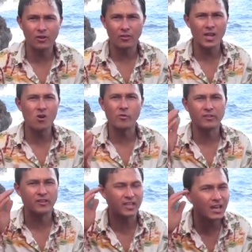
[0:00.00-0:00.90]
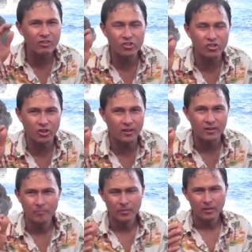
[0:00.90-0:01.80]
You know, they don't give a shit
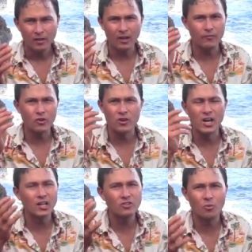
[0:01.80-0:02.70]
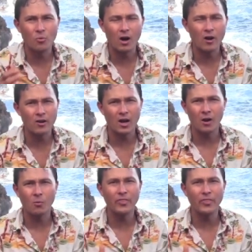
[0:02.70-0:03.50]
if your nuts are raw or not.